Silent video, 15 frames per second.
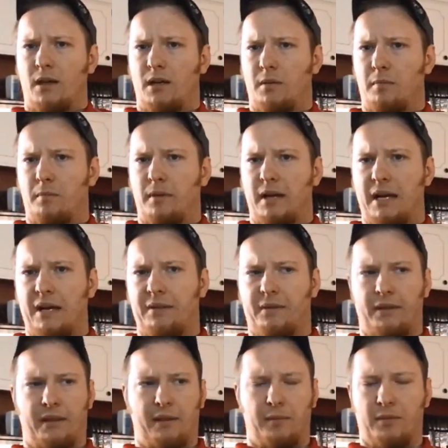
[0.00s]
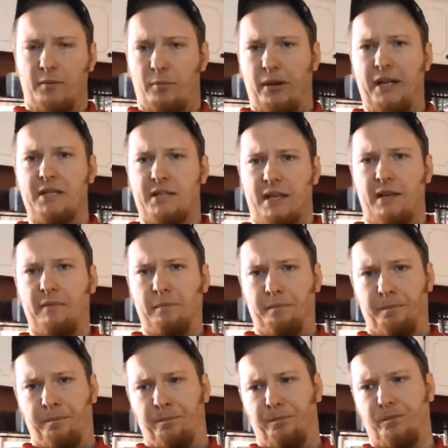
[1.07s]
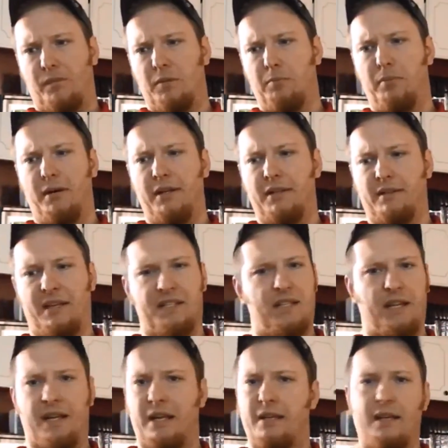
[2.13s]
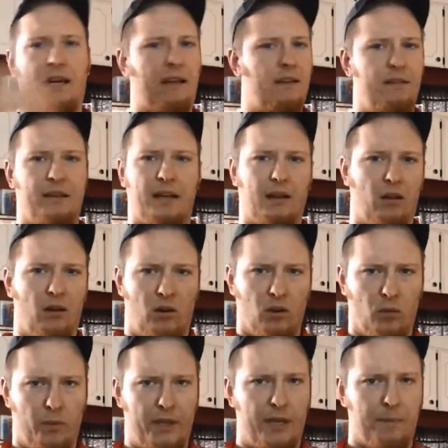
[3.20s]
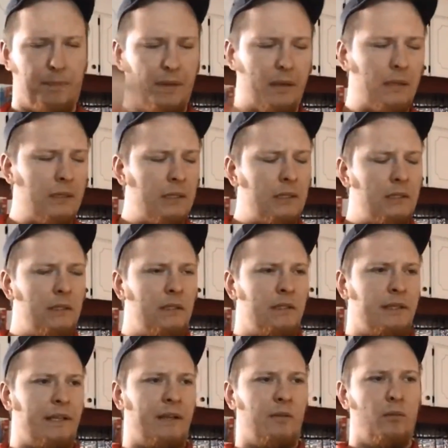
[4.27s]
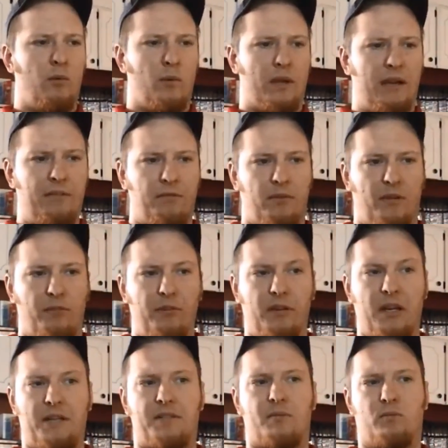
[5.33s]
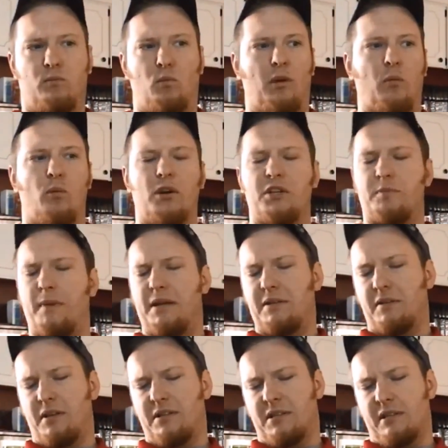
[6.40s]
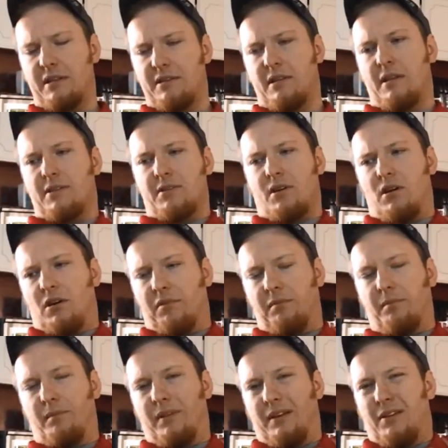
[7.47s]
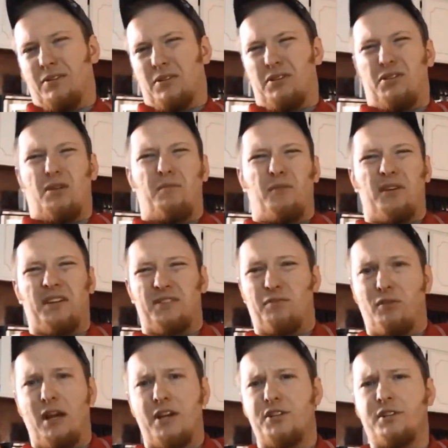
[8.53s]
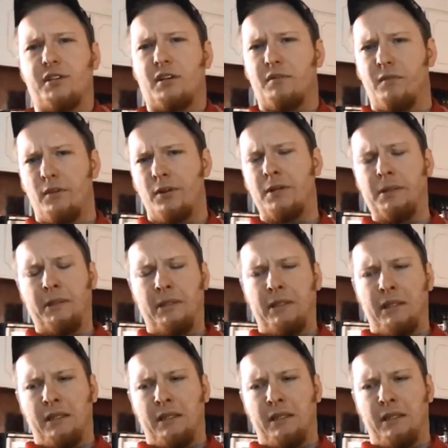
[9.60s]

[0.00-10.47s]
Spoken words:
on the brake stand, but like I said, again, not all the way up there. And what I've realized, what works best with this, and there's a term for it, it's flashing the converter,